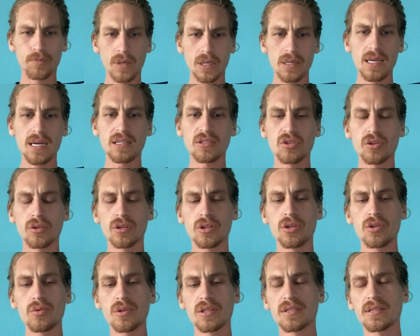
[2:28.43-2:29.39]
Yeah, so the
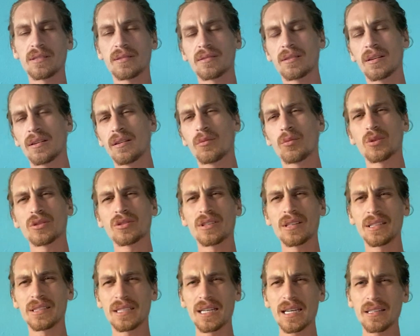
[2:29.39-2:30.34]
US was
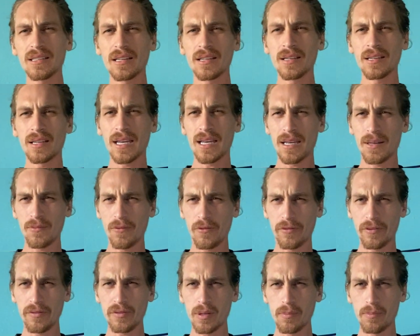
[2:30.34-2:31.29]
injecting
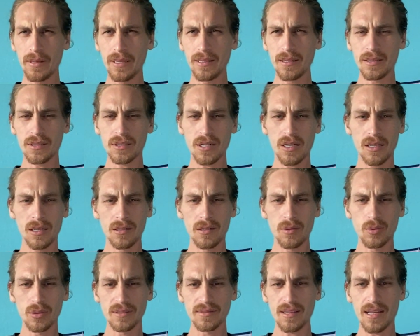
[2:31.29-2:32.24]
$50 billion.
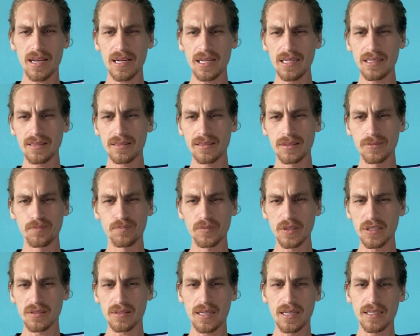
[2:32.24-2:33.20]
Was that it?
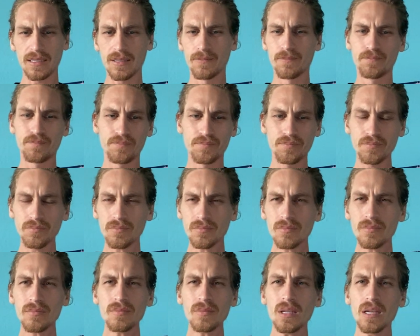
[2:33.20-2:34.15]
It's like,
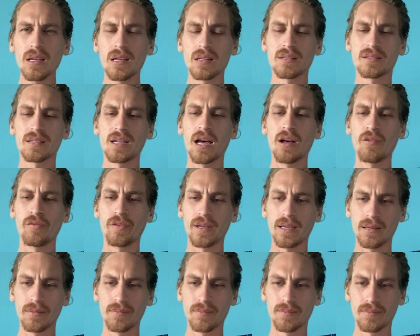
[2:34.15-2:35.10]
it's
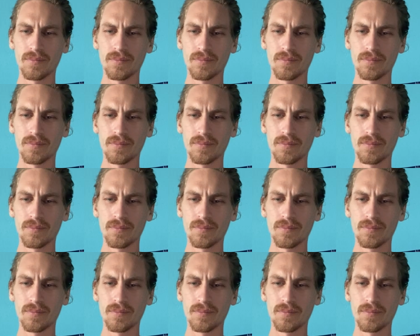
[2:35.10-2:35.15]
nothing.